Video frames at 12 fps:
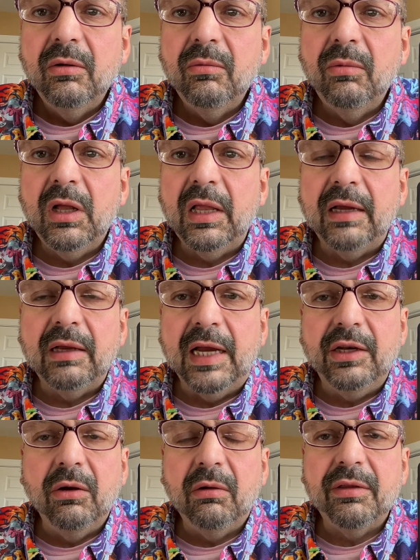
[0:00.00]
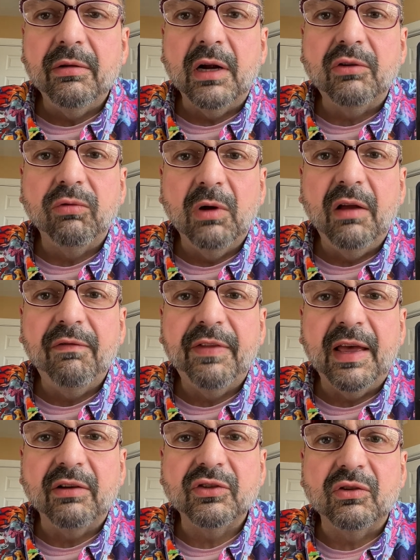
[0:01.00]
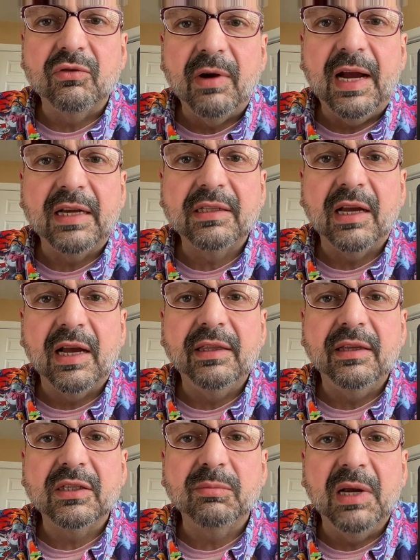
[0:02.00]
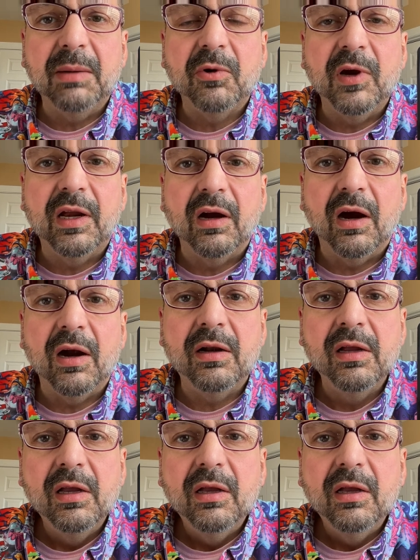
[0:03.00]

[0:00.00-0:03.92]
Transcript: Well, I know there are 12,000 tracks on this memory card.